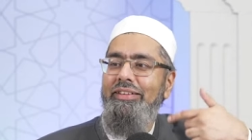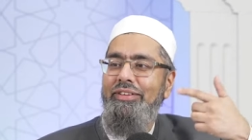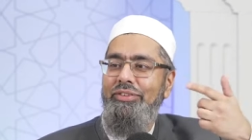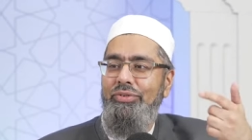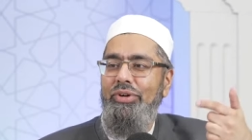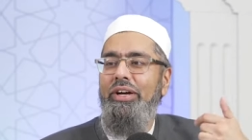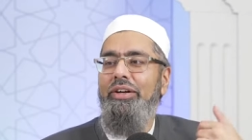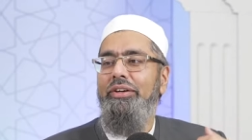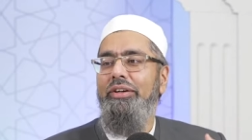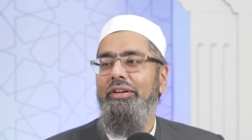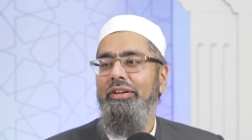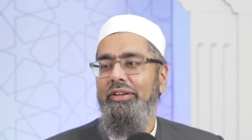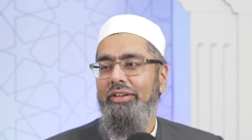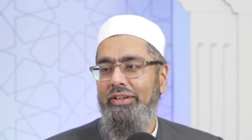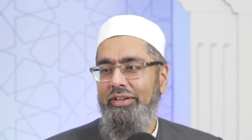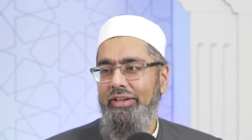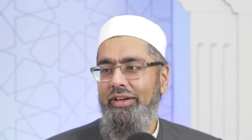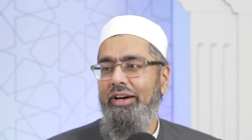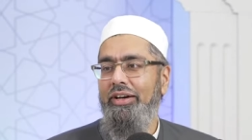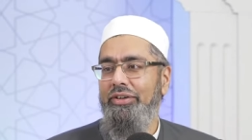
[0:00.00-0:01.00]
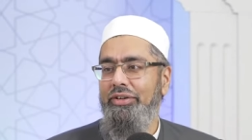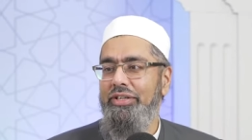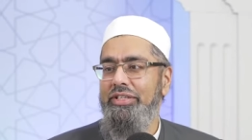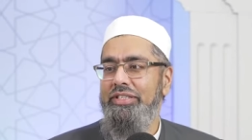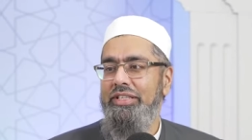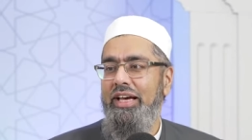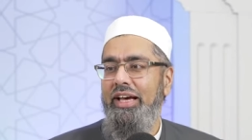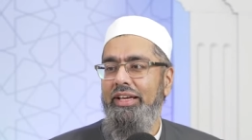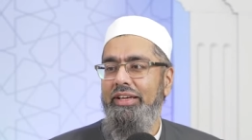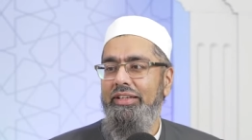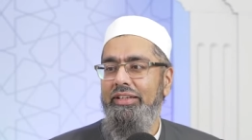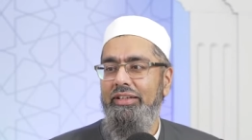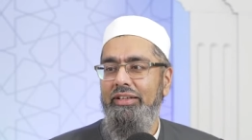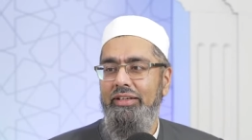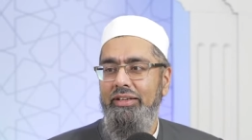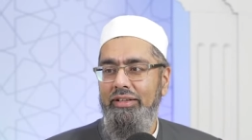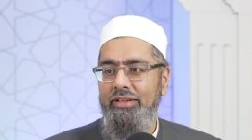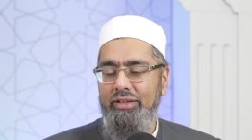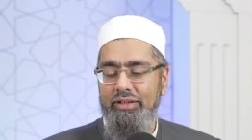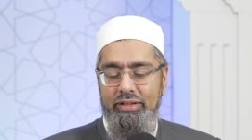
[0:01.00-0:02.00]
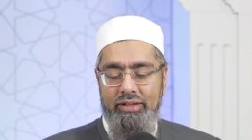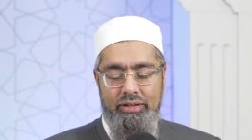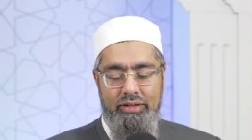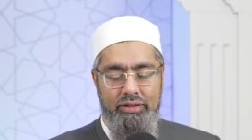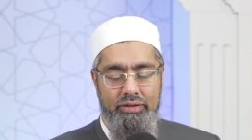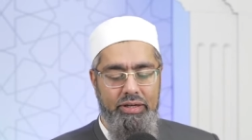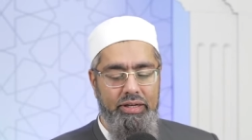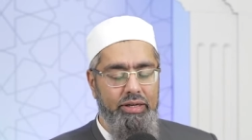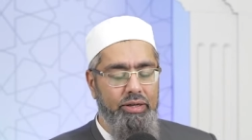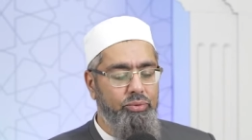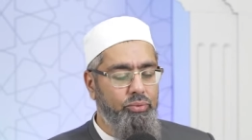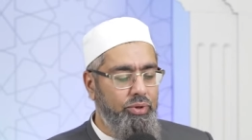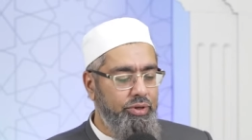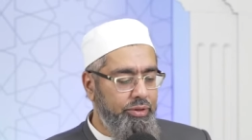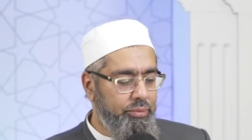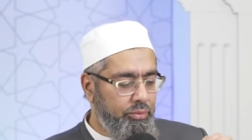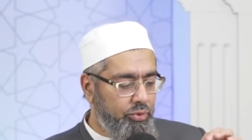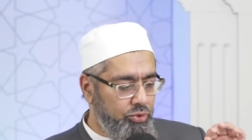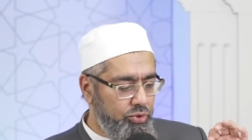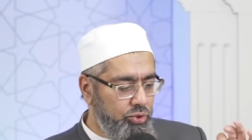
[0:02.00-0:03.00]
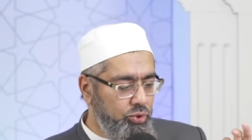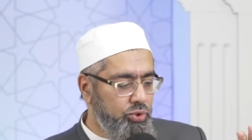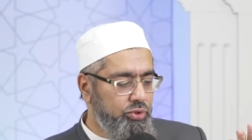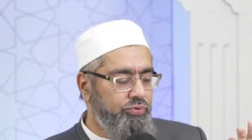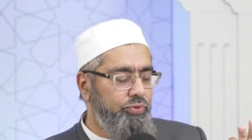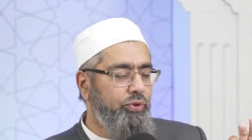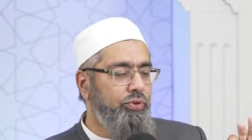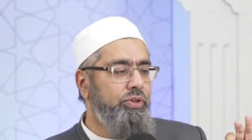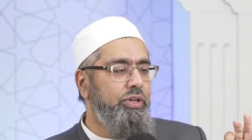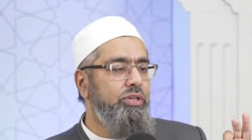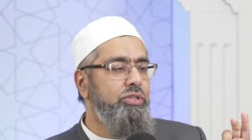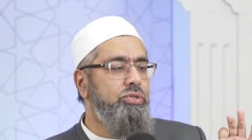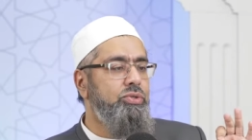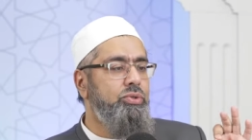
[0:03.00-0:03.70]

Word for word: try to understand. Right? And one of the most useful things